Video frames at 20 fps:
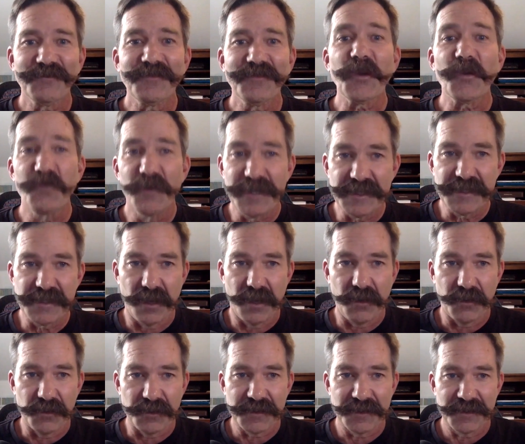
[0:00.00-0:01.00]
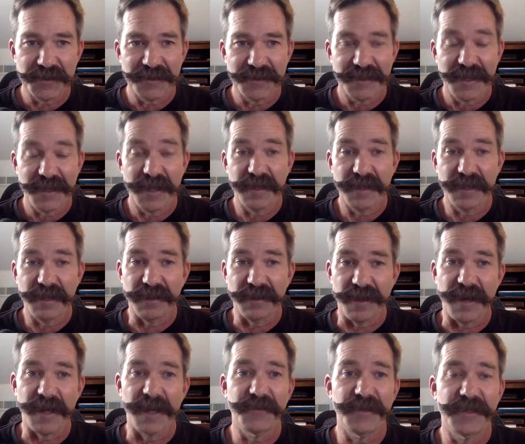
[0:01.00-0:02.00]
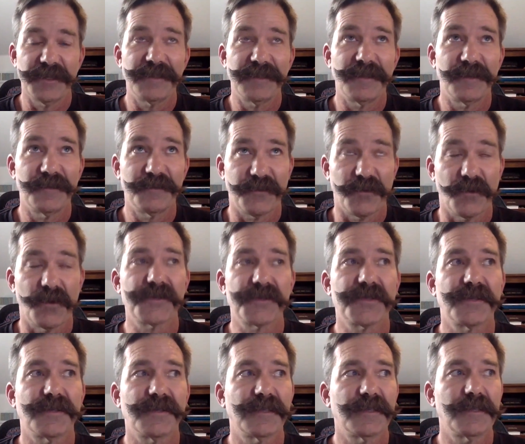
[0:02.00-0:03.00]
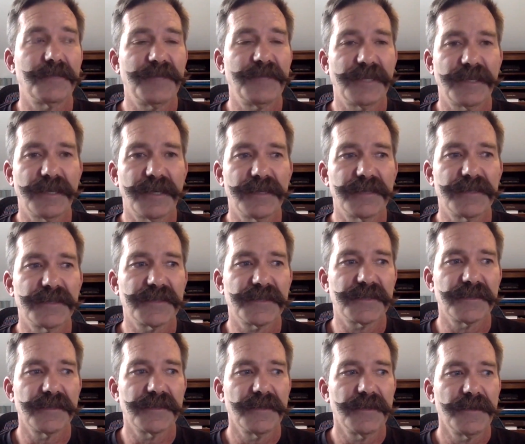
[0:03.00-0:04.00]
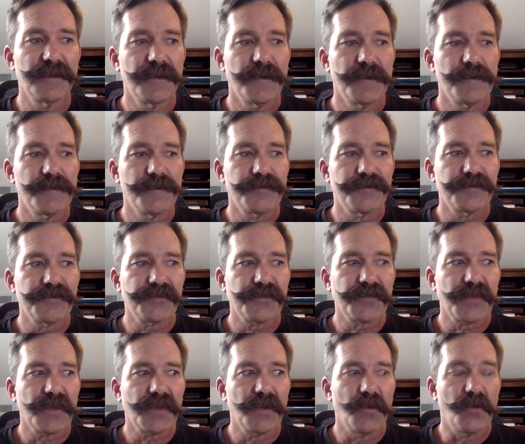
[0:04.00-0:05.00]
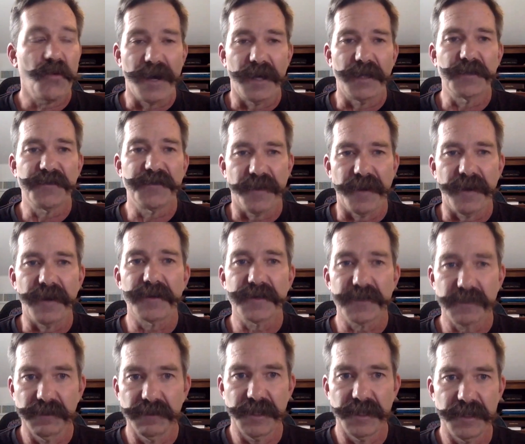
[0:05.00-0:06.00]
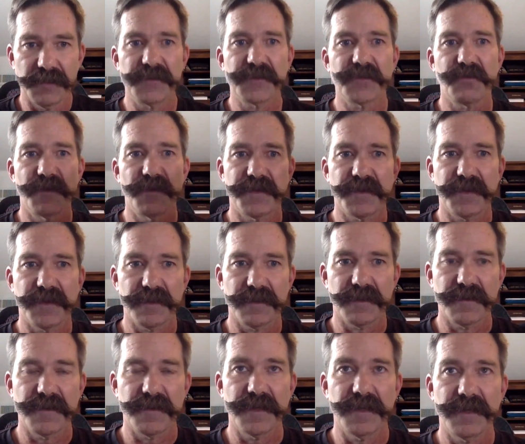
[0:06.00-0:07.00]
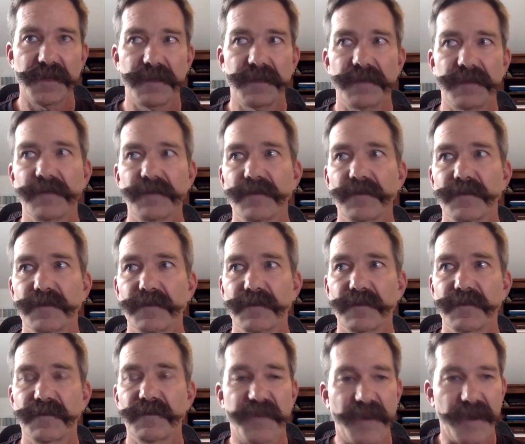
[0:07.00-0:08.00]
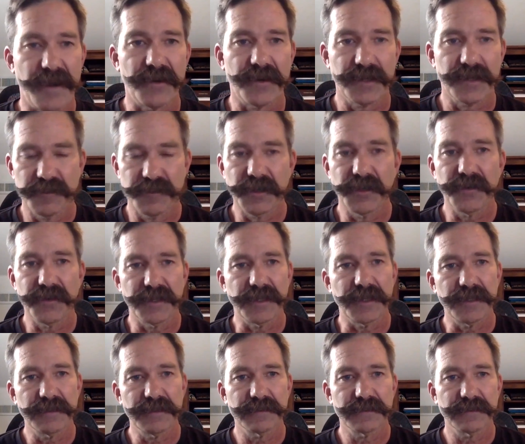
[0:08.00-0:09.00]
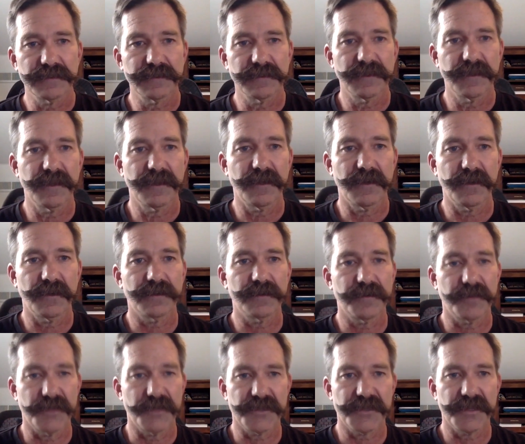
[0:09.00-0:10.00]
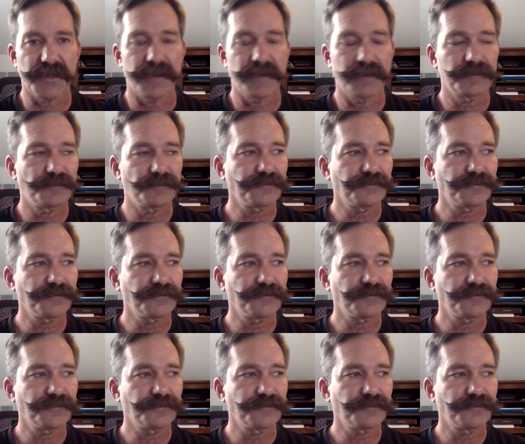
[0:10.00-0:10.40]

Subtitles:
We don't. And a lot of it, unfortunately, because wildfires lives within the fire community, per se.